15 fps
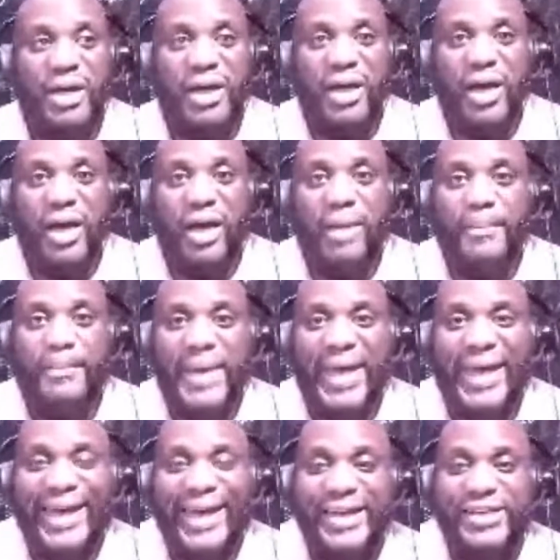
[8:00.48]
A
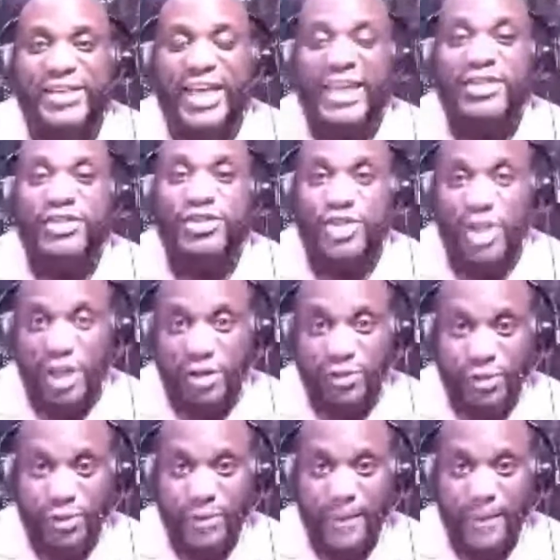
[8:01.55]
man in general,